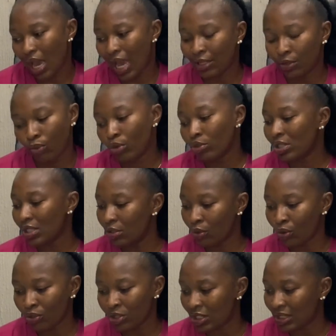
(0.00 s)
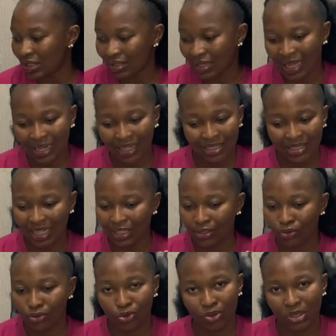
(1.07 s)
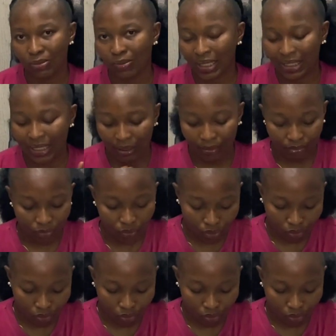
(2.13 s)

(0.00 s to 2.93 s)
I don't want to indulge in anything. I don't want to waste my time.